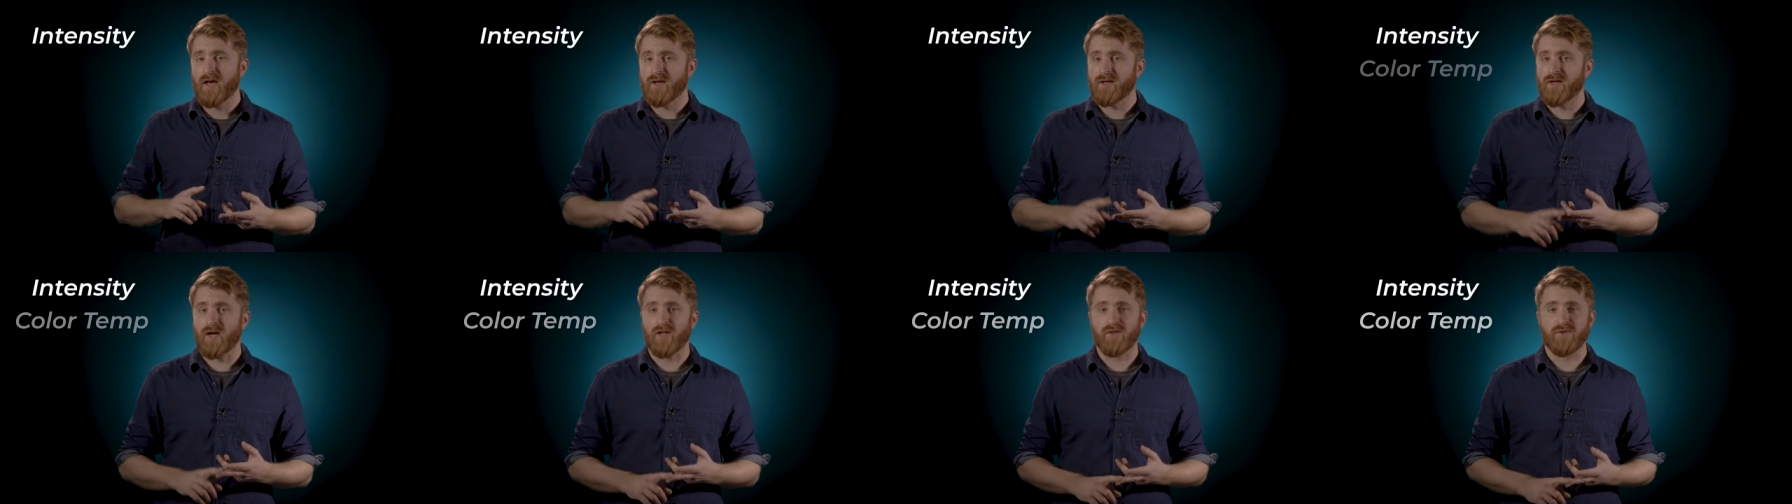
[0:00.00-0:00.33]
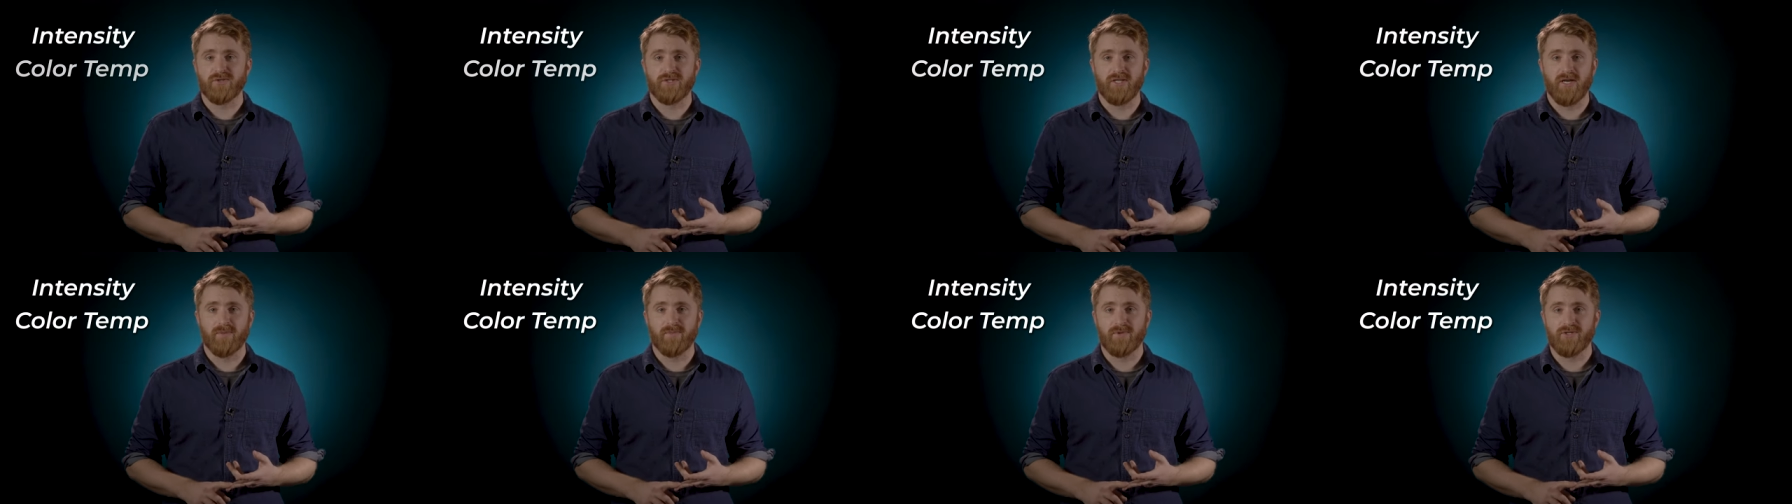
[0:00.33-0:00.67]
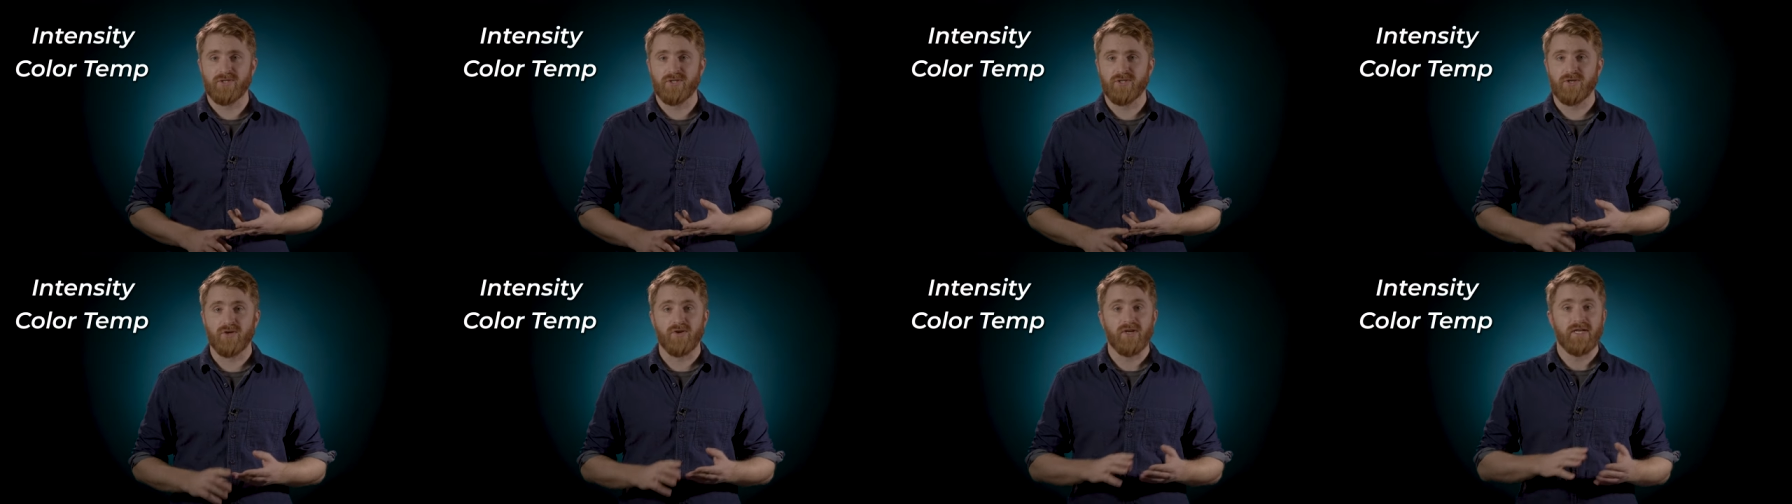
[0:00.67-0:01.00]
color
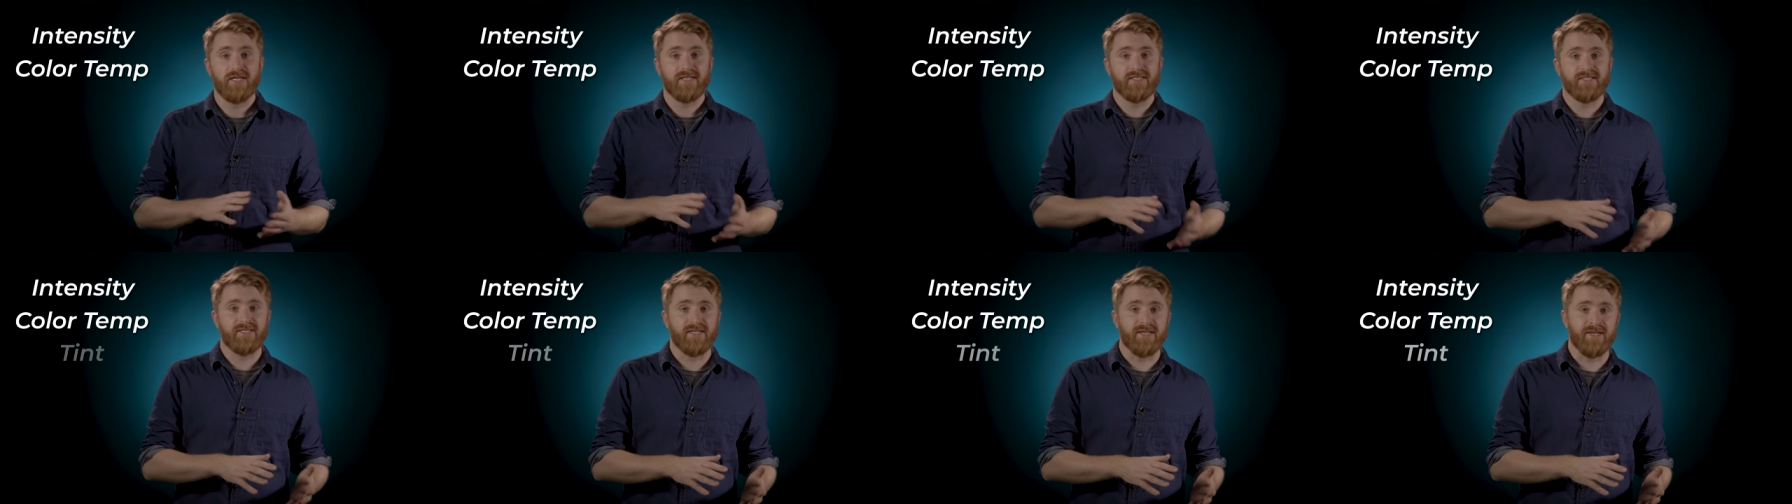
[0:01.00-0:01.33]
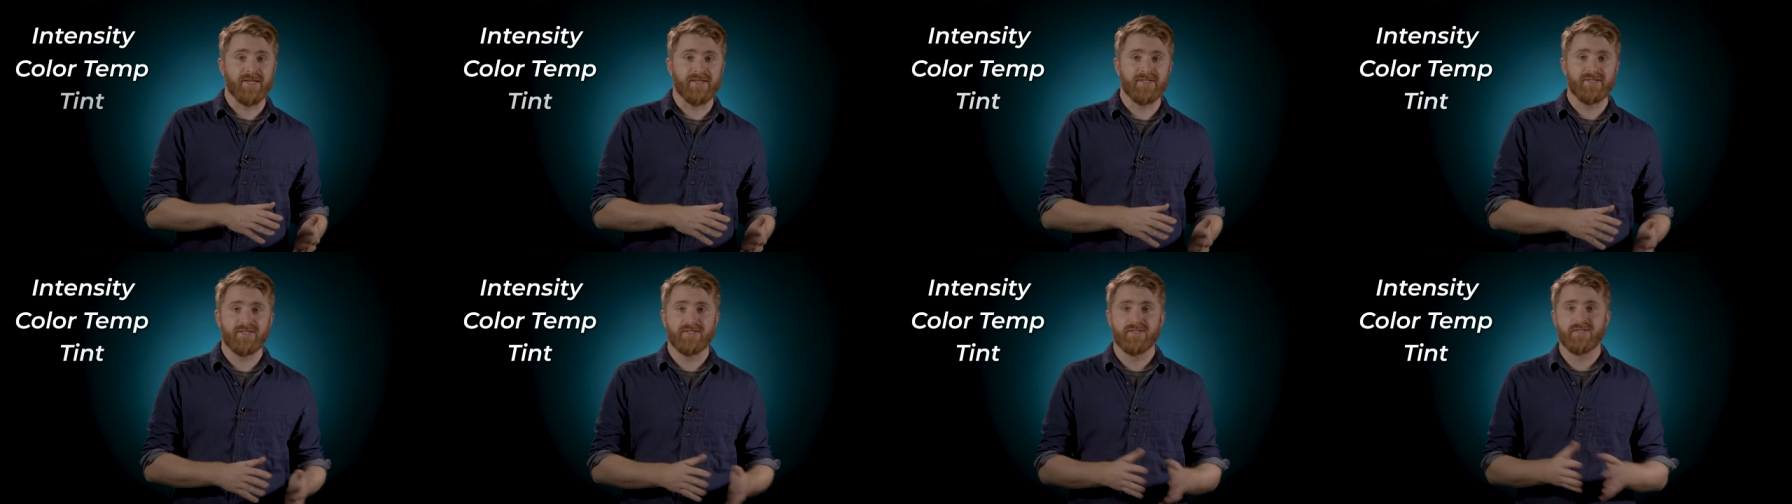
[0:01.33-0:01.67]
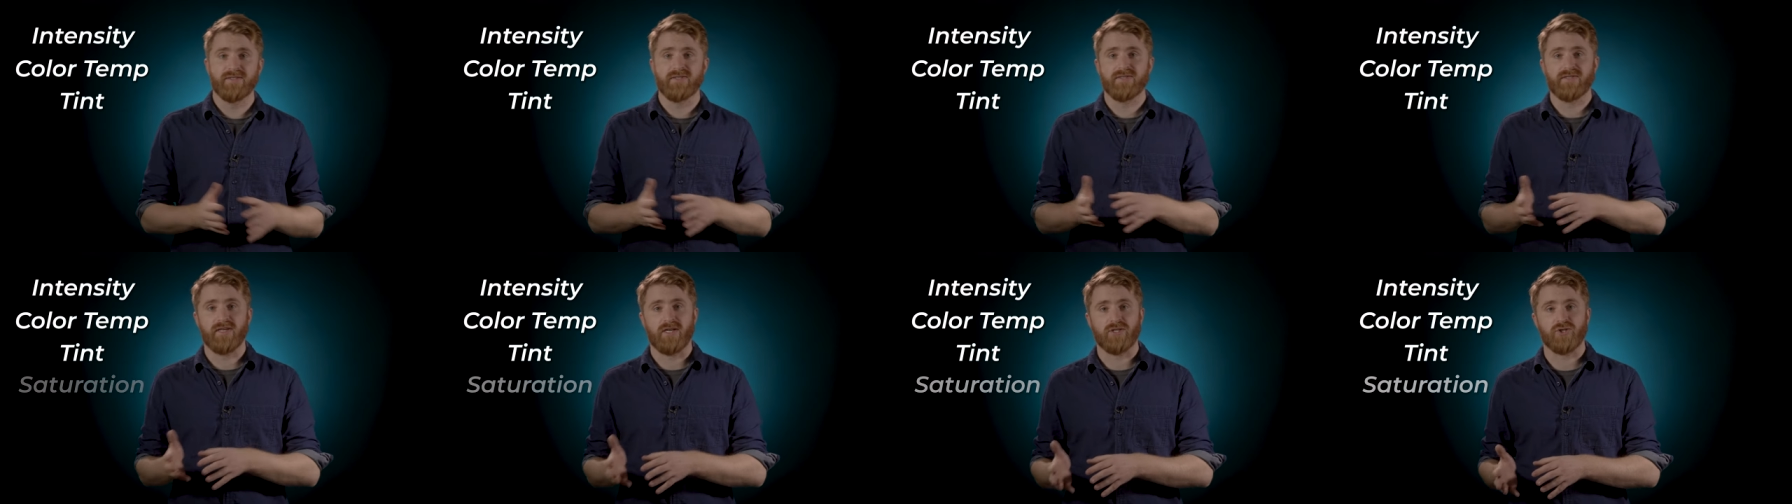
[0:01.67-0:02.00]
temperature, tint,
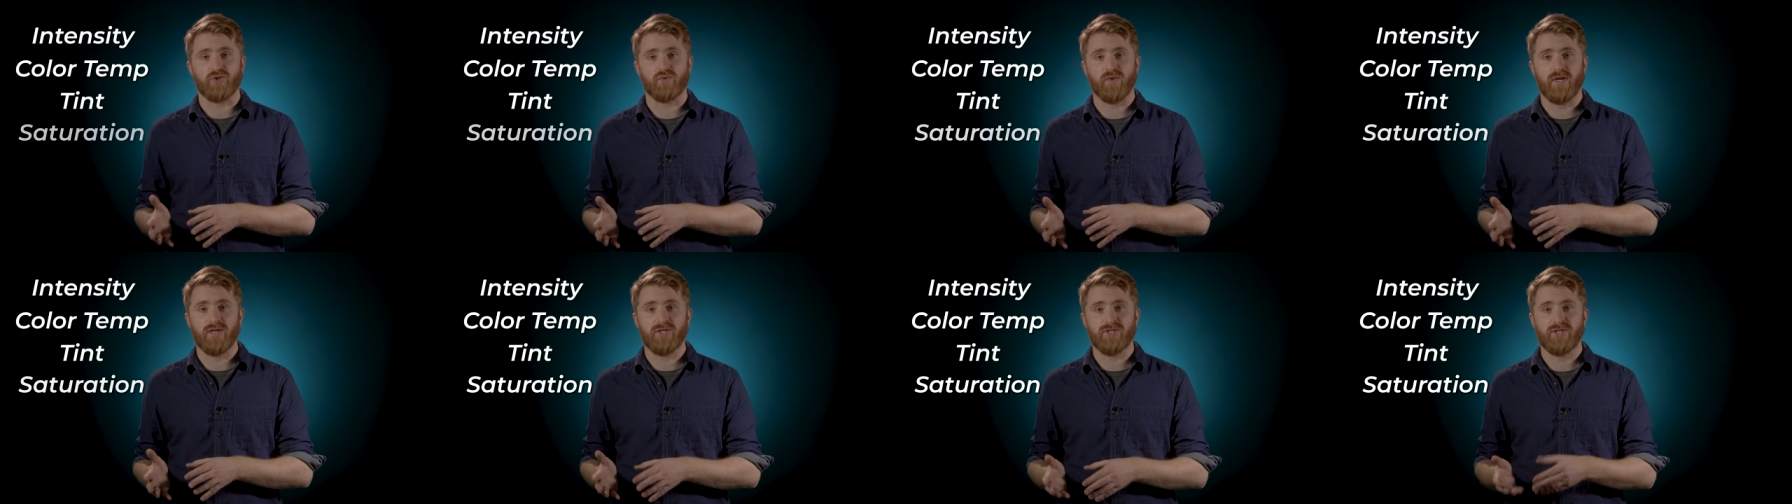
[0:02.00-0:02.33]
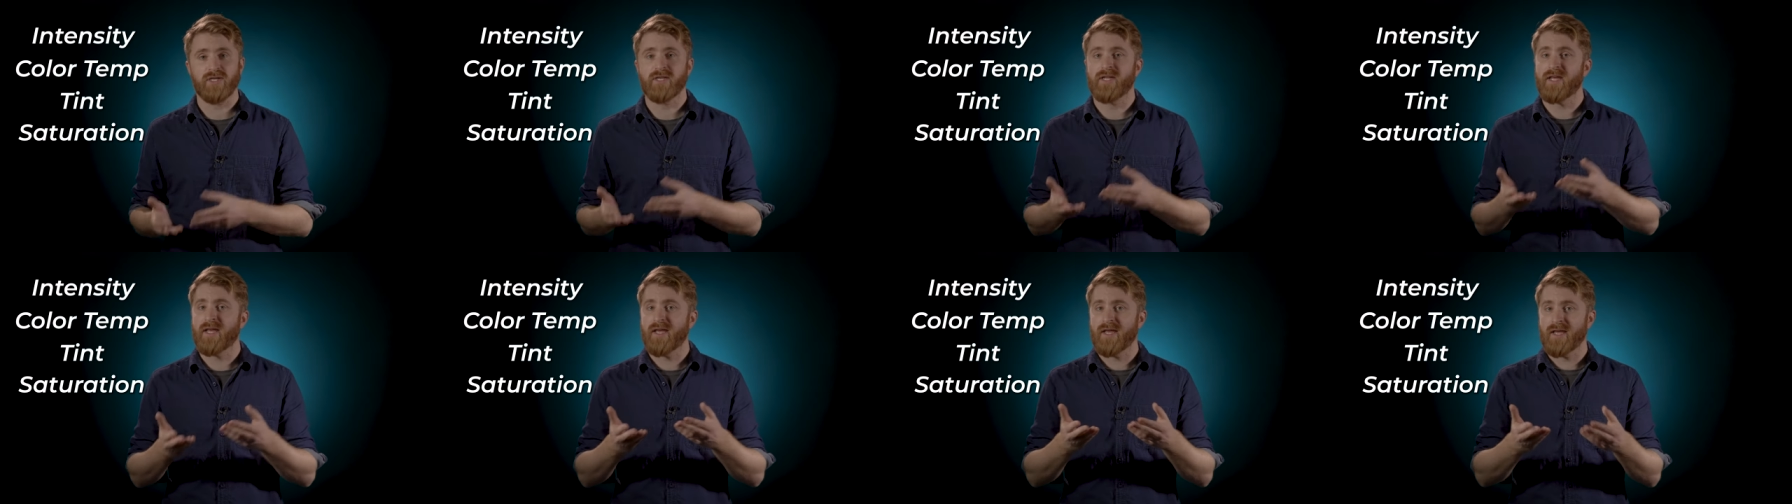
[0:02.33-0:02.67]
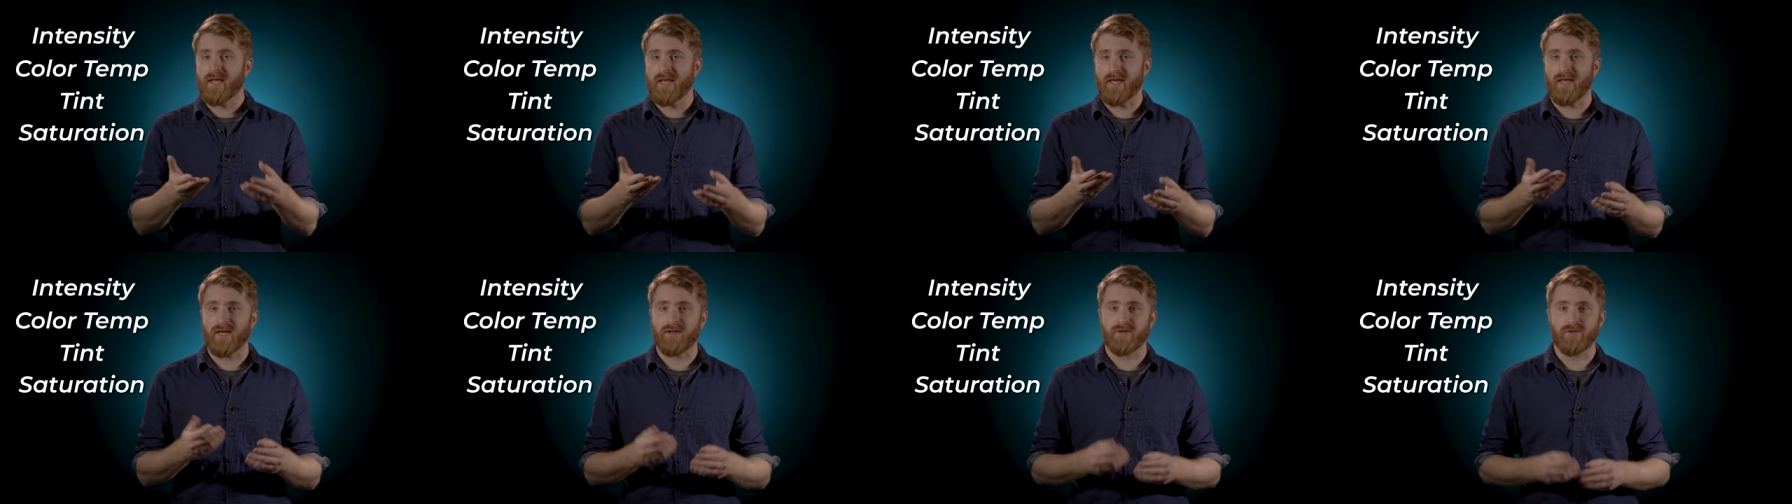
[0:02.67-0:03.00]
saturation,
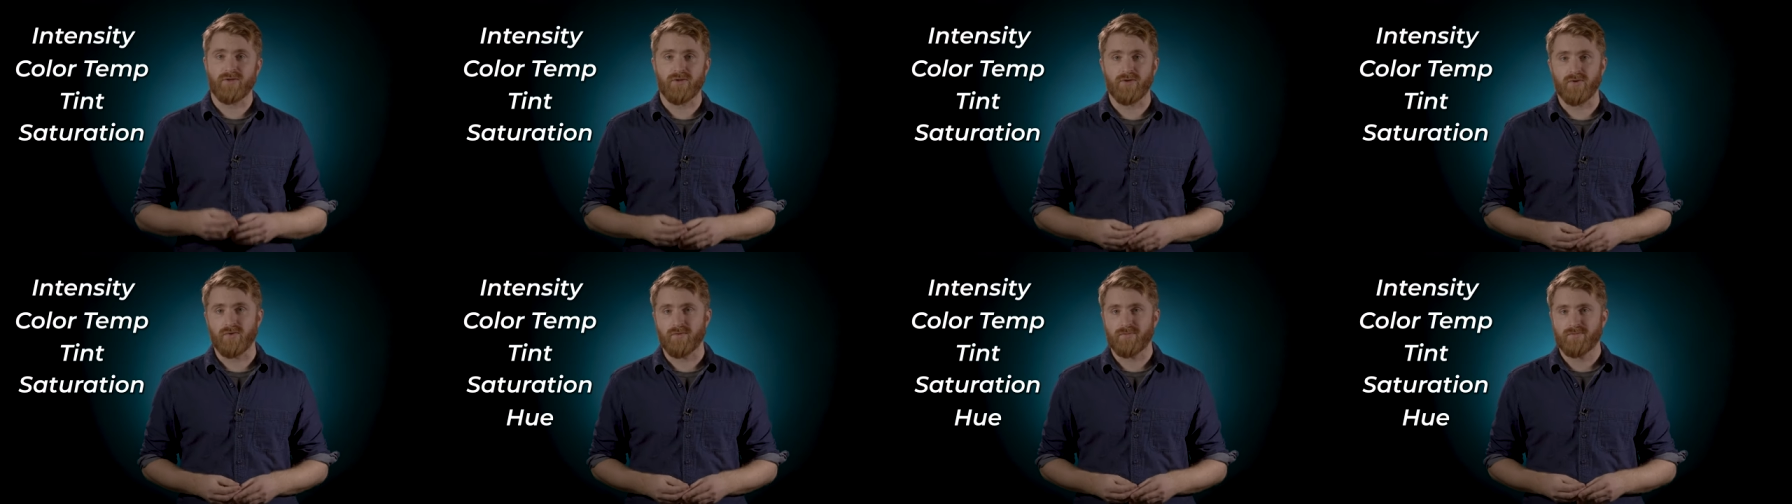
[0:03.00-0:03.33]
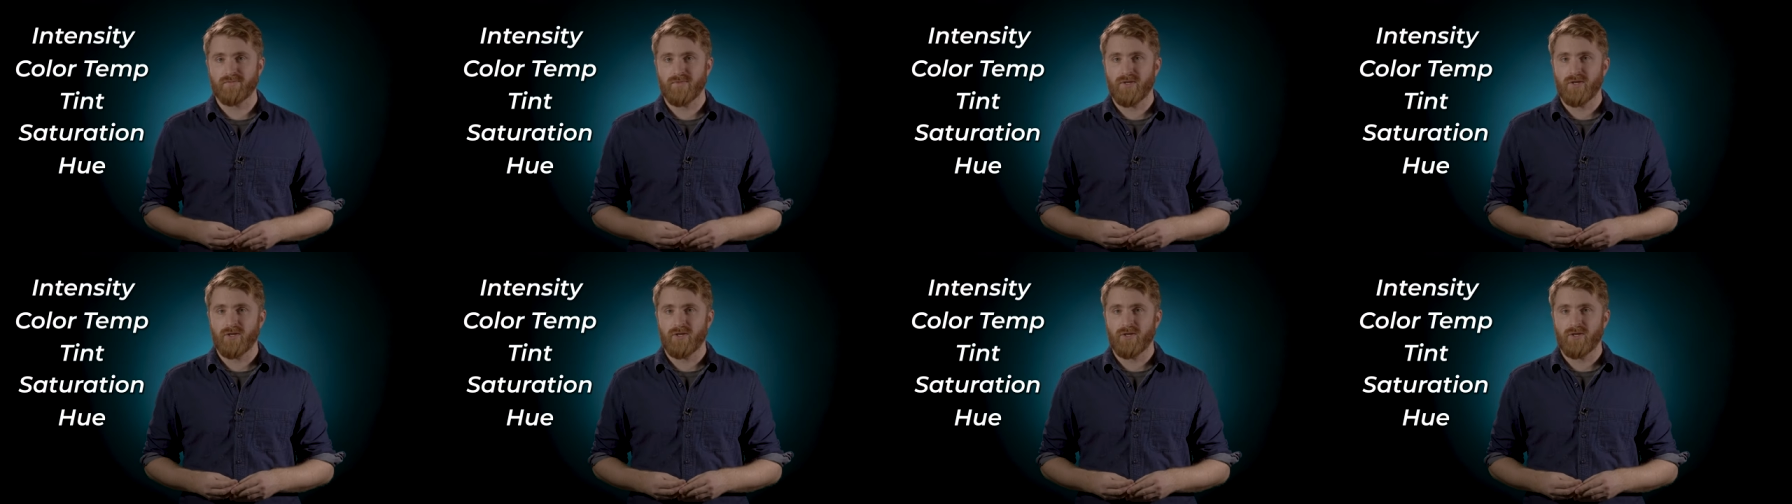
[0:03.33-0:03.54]
and hue.